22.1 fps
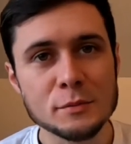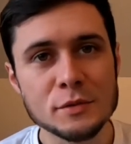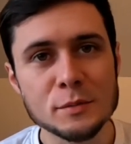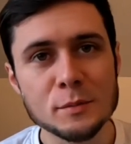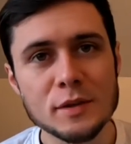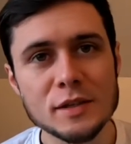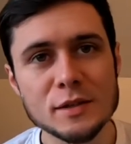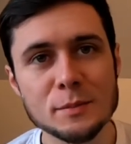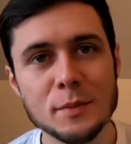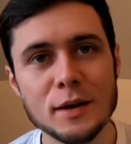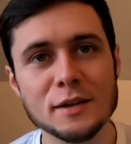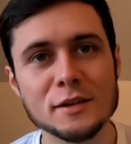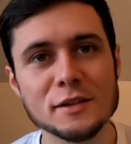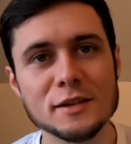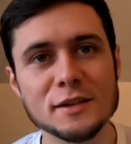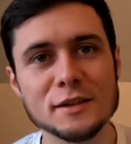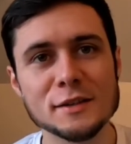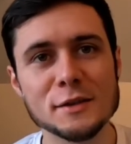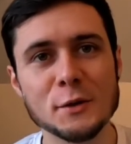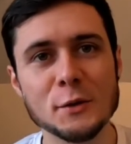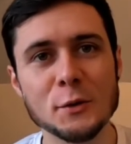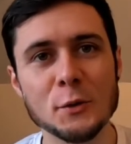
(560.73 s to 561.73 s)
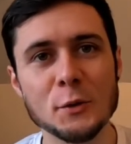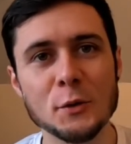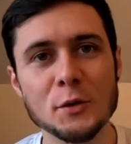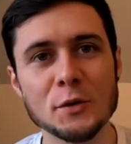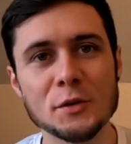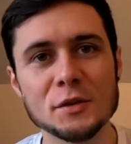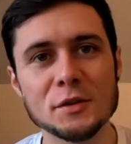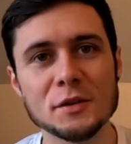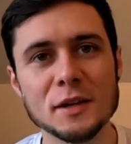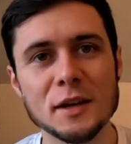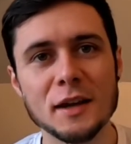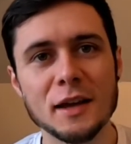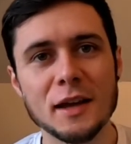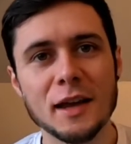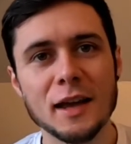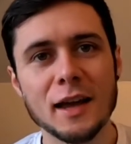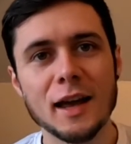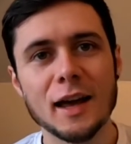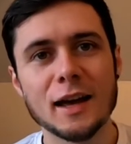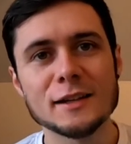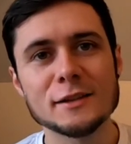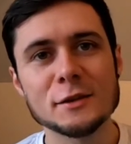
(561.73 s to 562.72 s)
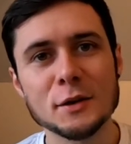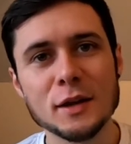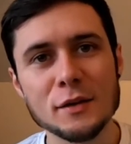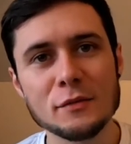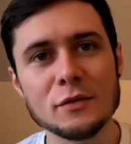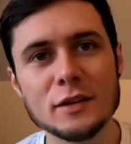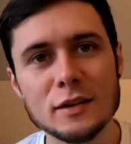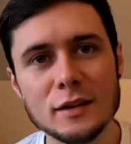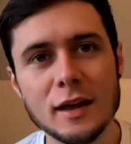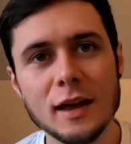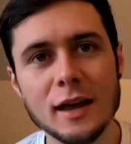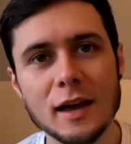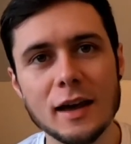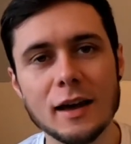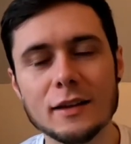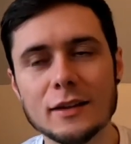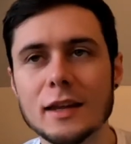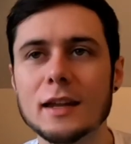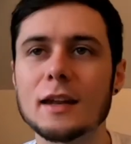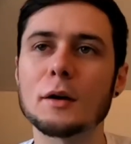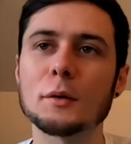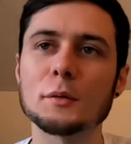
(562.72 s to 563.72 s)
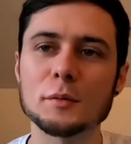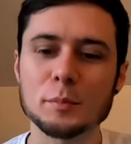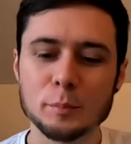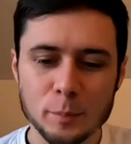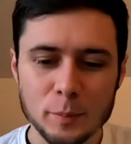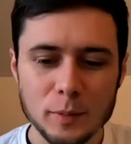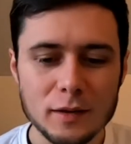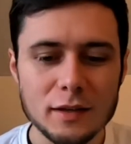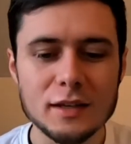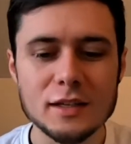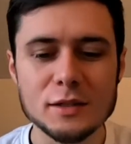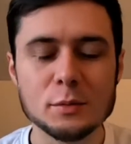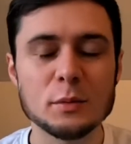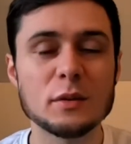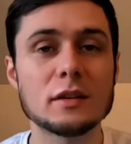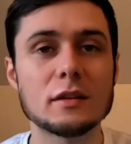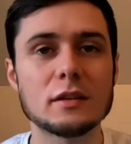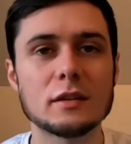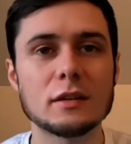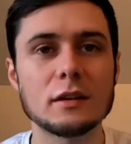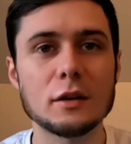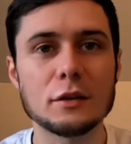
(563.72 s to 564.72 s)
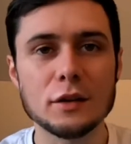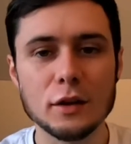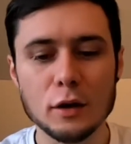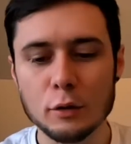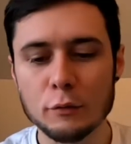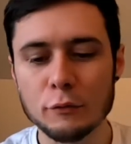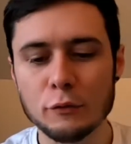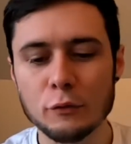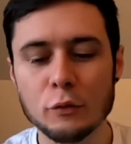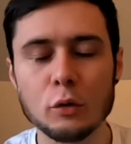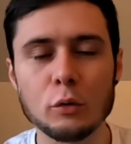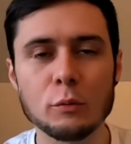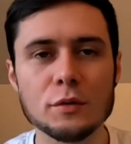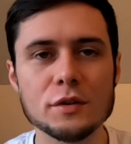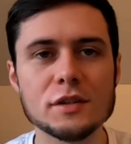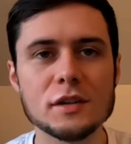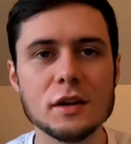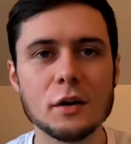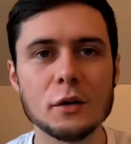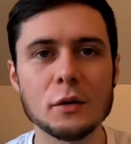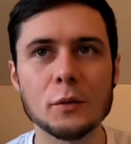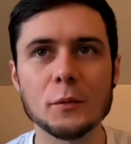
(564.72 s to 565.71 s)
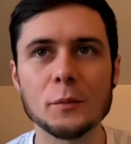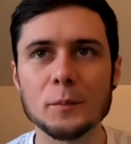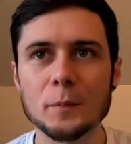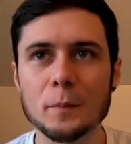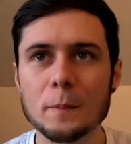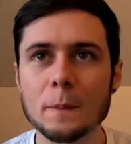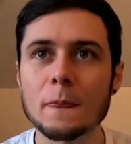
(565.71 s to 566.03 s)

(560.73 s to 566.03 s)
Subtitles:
it was mismeasured as a course. So given that, then I was pleased with the overall result.